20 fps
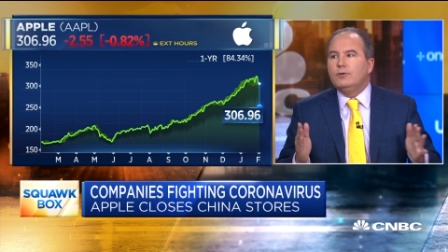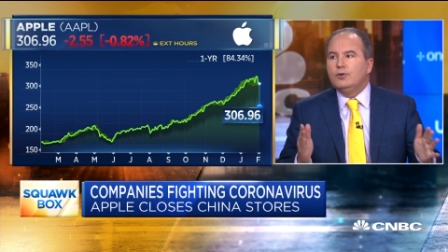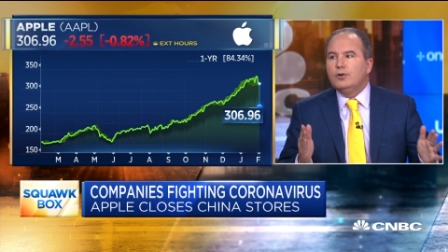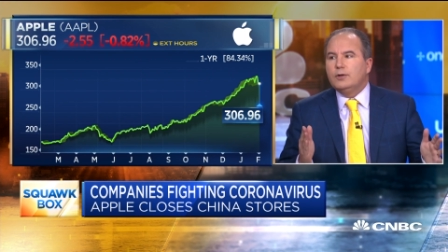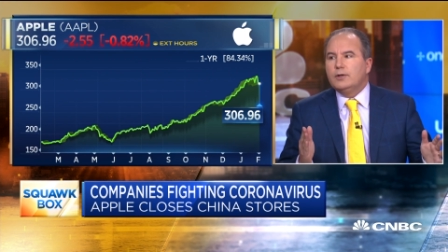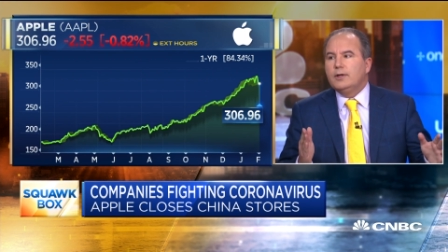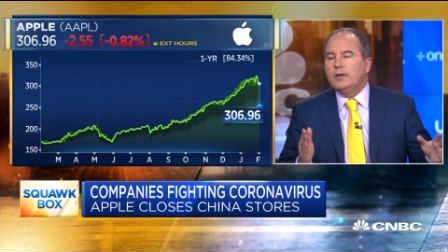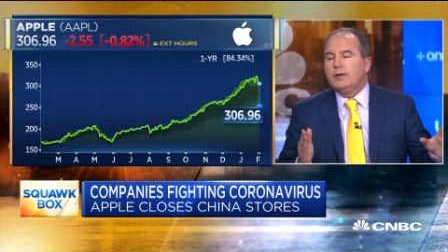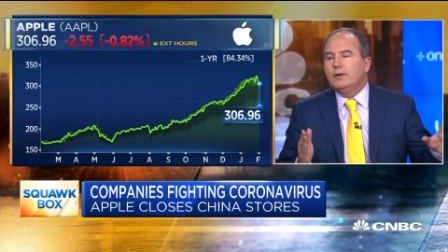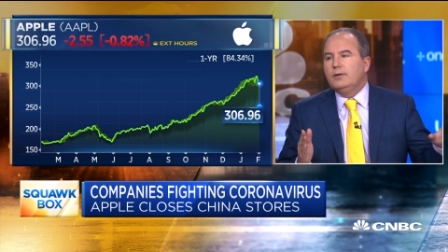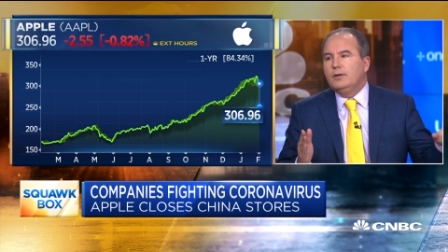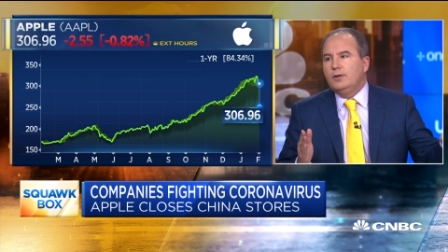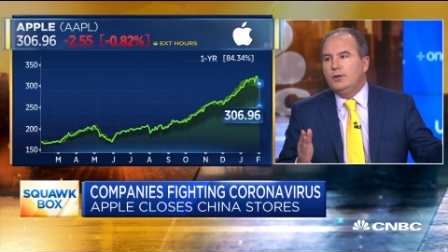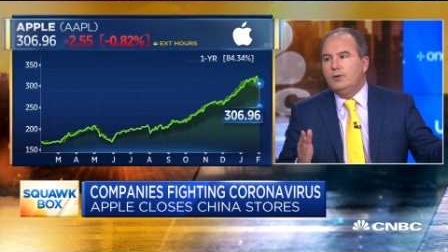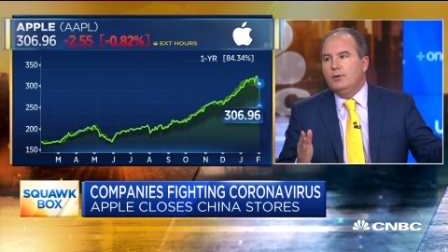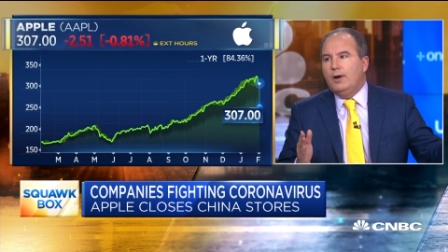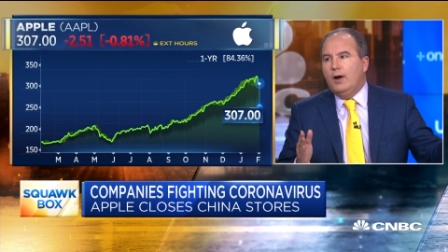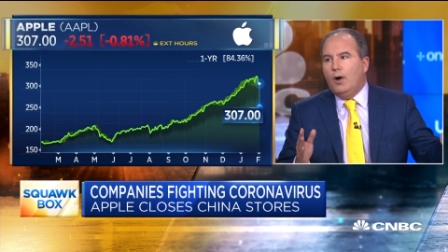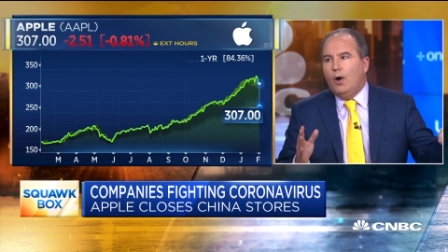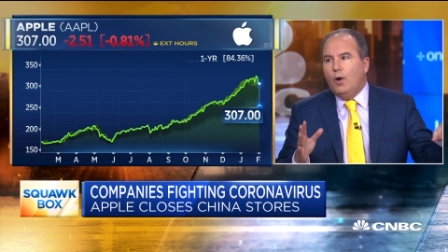I look at, you
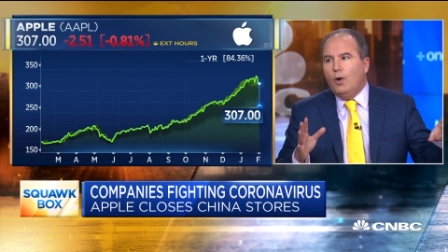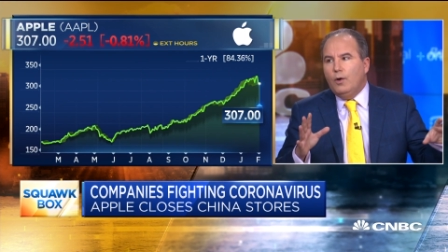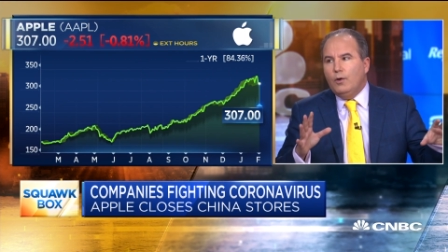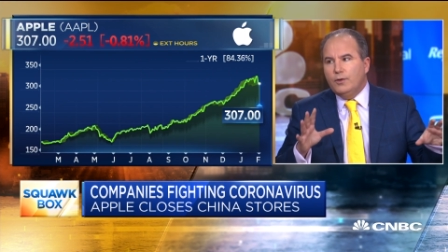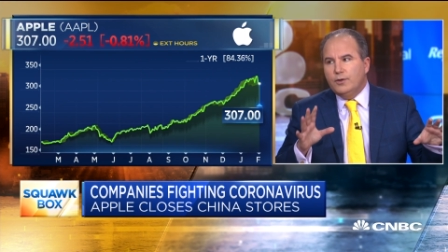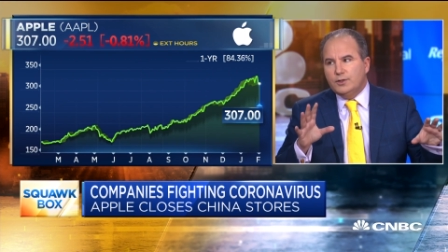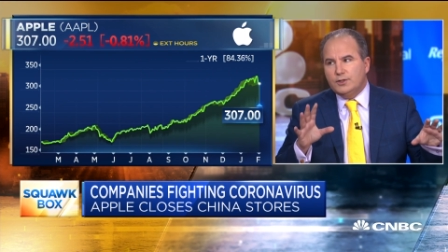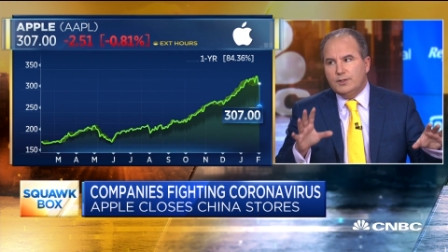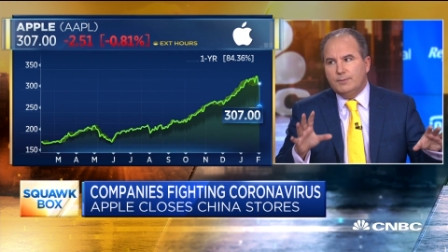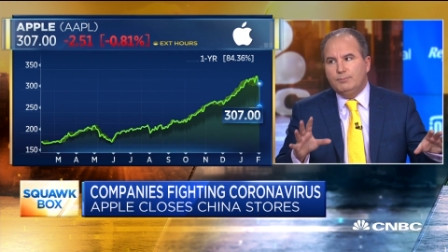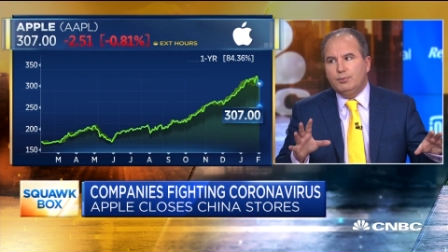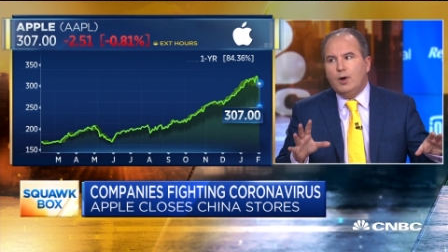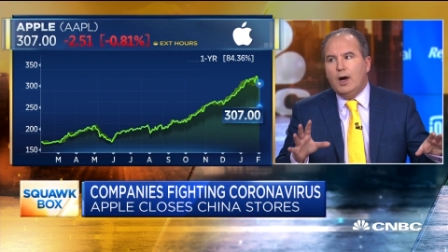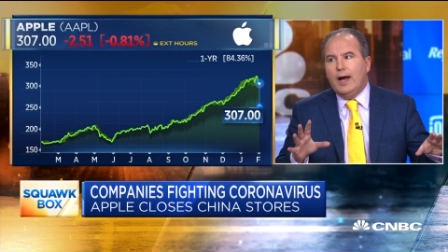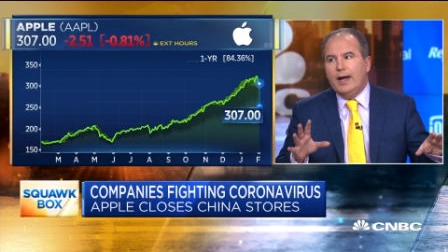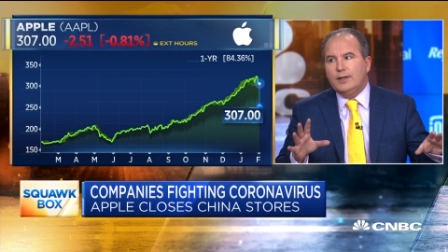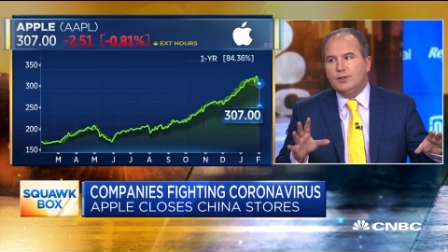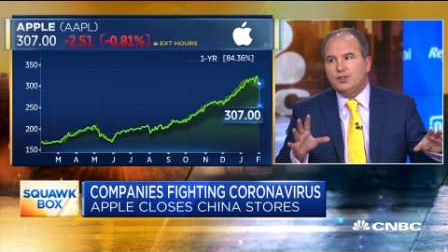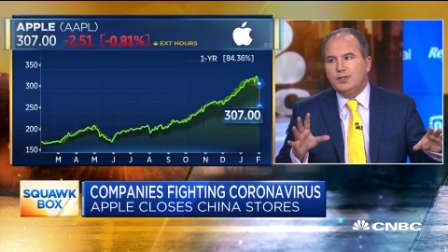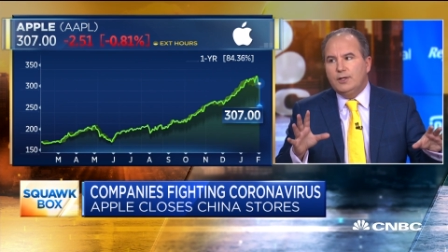know, all the
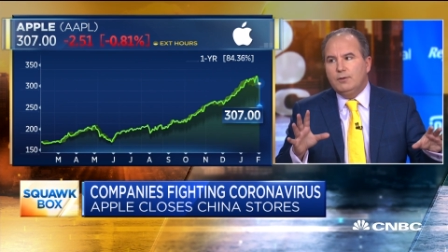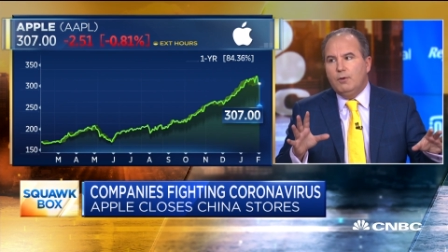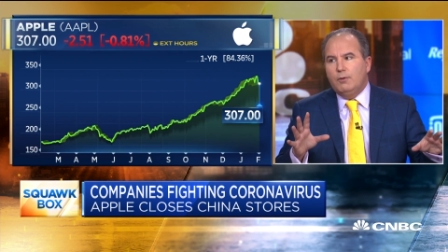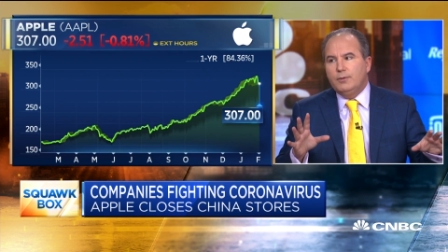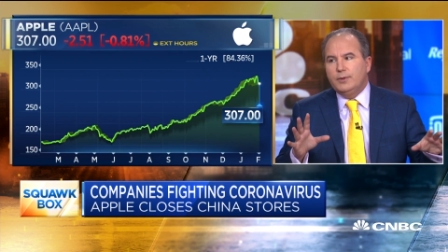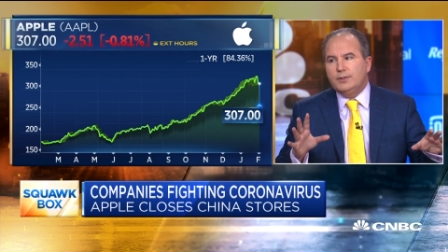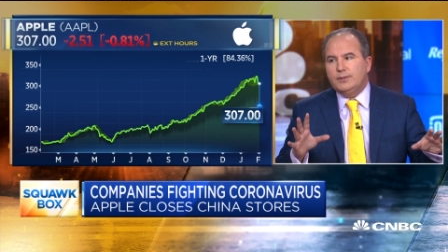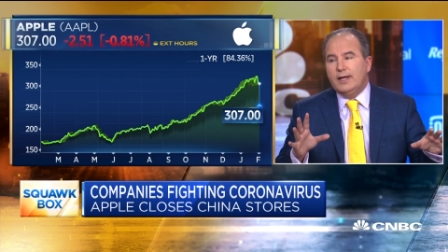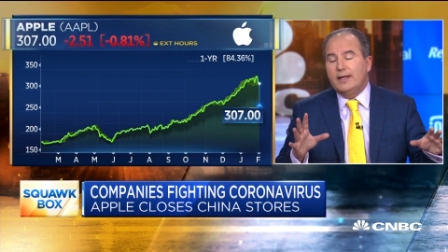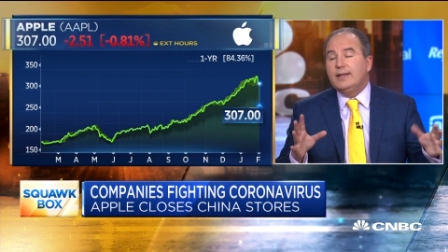supply chain, what we see.